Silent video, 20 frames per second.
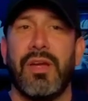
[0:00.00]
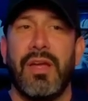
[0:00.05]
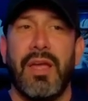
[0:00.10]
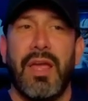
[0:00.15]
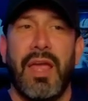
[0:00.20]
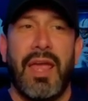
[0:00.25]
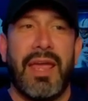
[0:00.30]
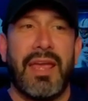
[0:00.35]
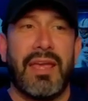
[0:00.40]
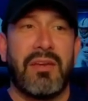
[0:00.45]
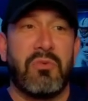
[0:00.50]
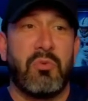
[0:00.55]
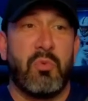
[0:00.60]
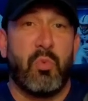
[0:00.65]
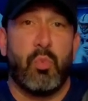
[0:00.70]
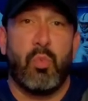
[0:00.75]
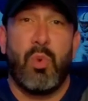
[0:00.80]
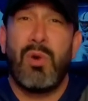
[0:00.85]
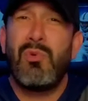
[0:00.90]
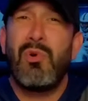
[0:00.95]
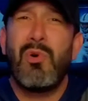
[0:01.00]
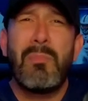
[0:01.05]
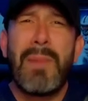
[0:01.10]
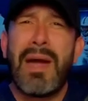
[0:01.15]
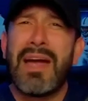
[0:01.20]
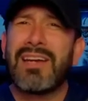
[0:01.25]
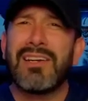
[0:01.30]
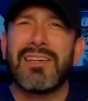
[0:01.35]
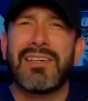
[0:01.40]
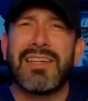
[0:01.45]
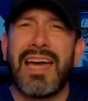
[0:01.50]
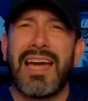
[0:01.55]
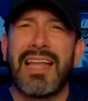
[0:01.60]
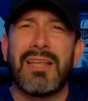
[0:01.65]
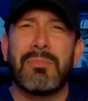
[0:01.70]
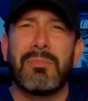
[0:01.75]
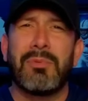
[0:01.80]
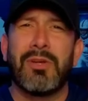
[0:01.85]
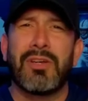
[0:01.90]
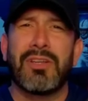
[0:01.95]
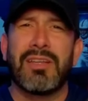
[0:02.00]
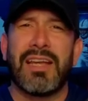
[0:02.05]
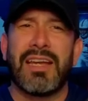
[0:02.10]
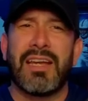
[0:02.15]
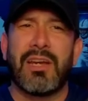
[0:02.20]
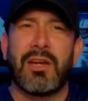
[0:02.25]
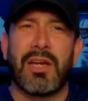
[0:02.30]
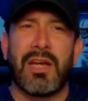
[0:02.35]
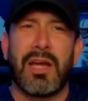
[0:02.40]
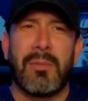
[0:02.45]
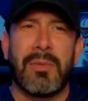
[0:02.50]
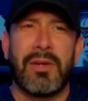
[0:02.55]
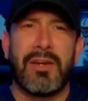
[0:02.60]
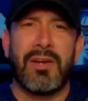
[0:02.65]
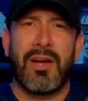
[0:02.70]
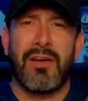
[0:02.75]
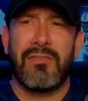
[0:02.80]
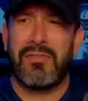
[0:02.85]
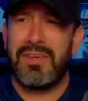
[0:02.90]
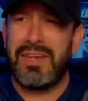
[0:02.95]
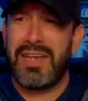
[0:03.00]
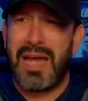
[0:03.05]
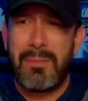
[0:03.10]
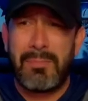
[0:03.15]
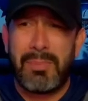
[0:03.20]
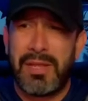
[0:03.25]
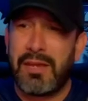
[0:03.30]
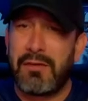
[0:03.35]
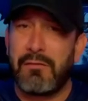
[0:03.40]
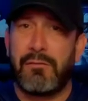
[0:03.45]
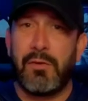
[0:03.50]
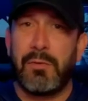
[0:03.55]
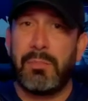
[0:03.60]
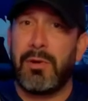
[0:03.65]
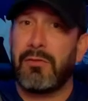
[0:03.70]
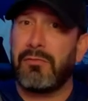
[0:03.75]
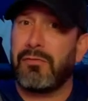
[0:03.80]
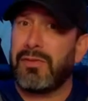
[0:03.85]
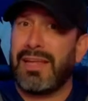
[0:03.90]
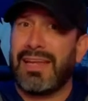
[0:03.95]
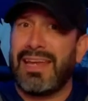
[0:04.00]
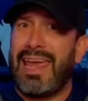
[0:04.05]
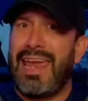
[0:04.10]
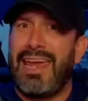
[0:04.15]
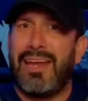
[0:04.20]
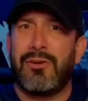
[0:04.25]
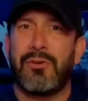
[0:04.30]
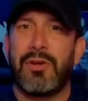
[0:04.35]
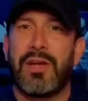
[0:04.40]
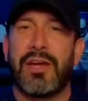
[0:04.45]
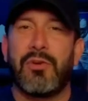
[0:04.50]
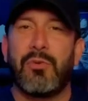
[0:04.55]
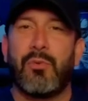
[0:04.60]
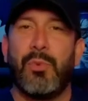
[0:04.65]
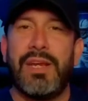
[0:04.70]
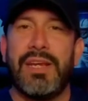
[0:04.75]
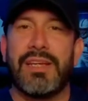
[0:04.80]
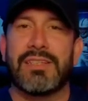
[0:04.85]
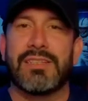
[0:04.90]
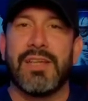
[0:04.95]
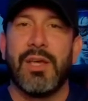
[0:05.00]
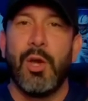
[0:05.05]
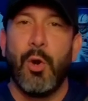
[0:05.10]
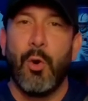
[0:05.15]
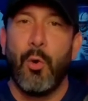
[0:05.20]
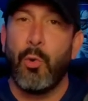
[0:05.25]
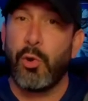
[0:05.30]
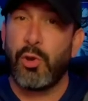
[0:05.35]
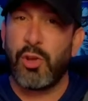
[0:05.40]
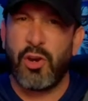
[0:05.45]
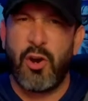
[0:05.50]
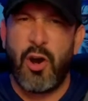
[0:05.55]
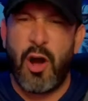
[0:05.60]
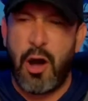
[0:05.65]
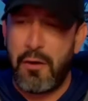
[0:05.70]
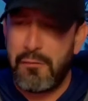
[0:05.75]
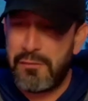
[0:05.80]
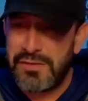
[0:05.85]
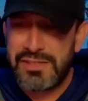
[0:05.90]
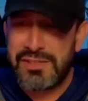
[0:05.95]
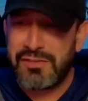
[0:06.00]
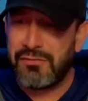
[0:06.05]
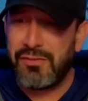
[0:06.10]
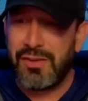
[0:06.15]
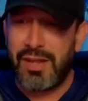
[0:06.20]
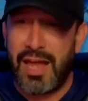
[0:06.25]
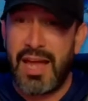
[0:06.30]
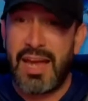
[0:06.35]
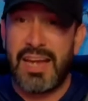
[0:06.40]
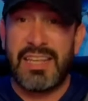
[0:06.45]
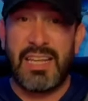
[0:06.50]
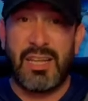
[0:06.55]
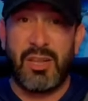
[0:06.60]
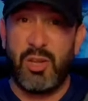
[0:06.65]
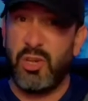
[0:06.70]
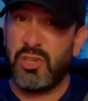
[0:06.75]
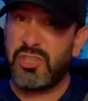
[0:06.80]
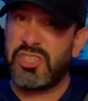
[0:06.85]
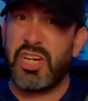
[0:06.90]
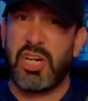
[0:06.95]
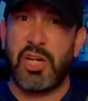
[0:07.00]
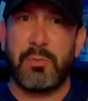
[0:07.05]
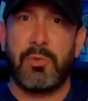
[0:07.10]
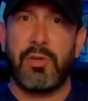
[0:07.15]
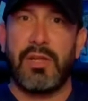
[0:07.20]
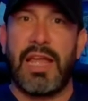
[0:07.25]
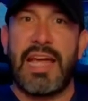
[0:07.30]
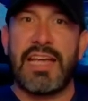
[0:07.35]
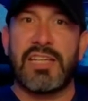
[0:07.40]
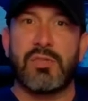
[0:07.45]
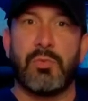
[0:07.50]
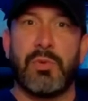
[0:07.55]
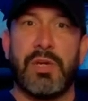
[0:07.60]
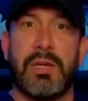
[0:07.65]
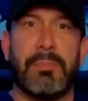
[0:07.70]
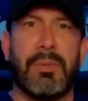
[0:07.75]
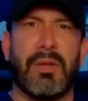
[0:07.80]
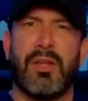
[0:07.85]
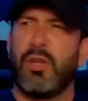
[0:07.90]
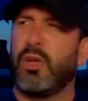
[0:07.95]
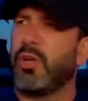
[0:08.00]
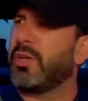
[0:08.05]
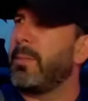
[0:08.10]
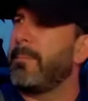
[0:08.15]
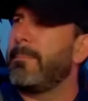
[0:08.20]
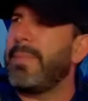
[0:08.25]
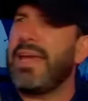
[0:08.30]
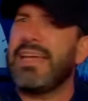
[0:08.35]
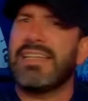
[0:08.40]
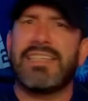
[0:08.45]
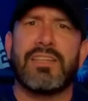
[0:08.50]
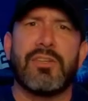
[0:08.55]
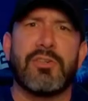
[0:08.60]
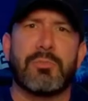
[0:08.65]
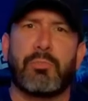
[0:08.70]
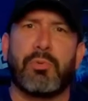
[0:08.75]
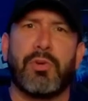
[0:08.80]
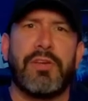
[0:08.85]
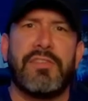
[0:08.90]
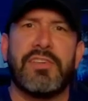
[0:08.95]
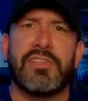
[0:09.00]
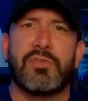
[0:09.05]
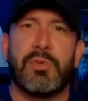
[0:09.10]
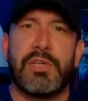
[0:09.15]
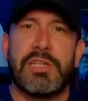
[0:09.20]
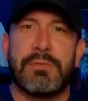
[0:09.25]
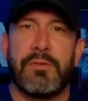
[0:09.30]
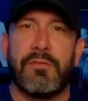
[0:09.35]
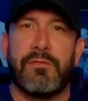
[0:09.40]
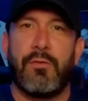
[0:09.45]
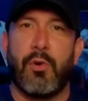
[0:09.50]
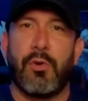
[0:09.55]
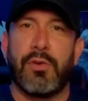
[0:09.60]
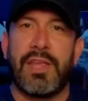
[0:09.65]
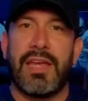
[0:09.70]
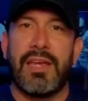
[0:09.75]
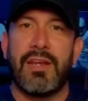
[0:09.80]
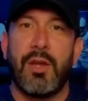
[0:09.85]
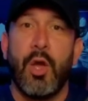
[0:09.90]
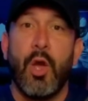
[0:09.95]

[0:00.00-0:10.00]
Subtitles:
And what will Micah Gallup look like coming off and not playing football for like 8 or 9 weeks? Will their offensive line that looked terrible last week but looked amazing those previous weeks before that,